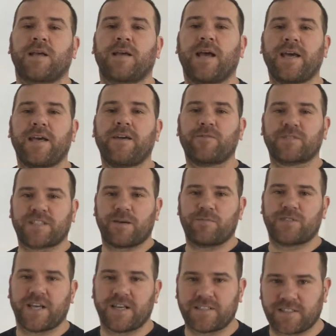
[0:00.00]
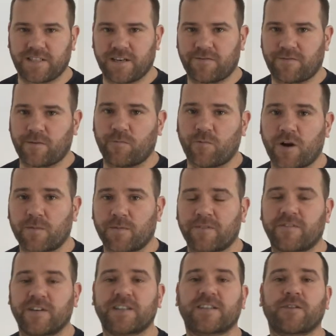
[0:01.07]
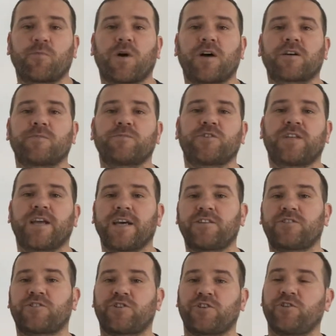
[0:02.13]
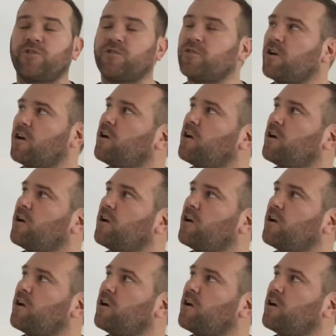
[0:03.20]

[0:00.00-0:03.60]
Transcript: Hey, what's up? Jason here from Rugby Fit, and welcome to day two